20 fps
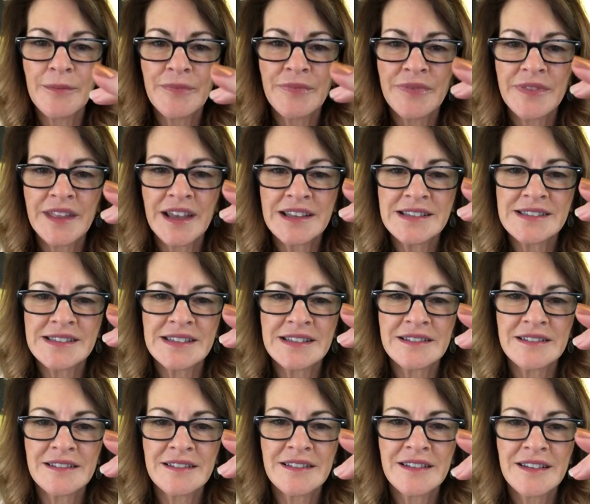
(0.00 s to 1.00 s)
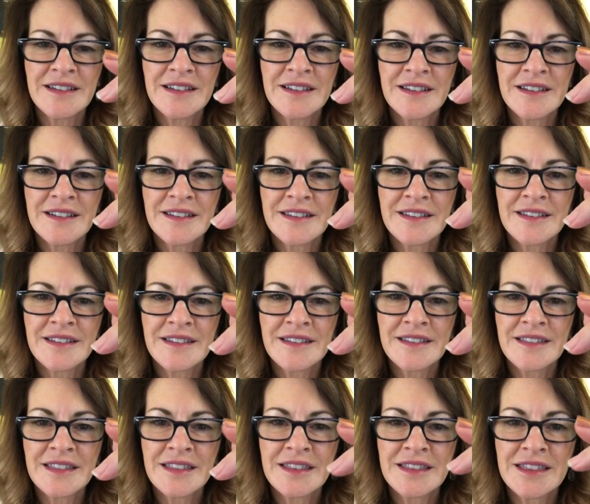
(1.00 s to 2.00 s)
nice, and
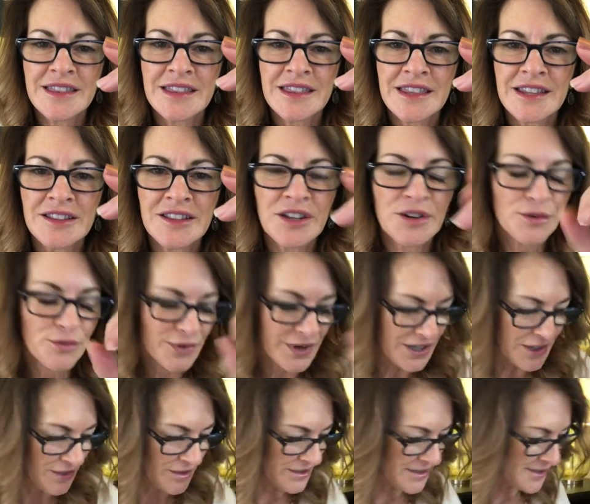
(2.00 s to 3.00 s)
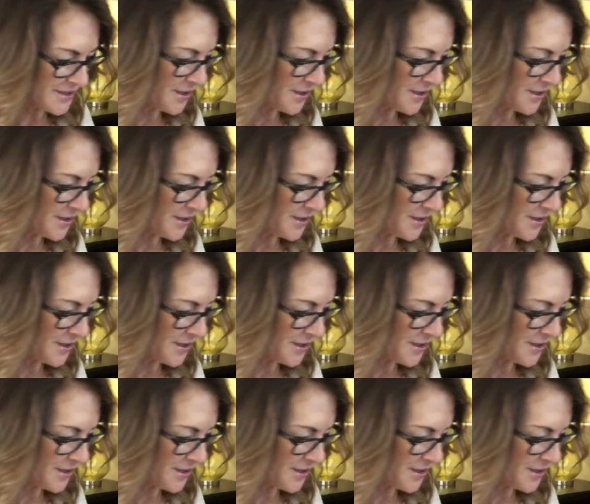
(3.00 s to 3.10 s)
the little wrinkle is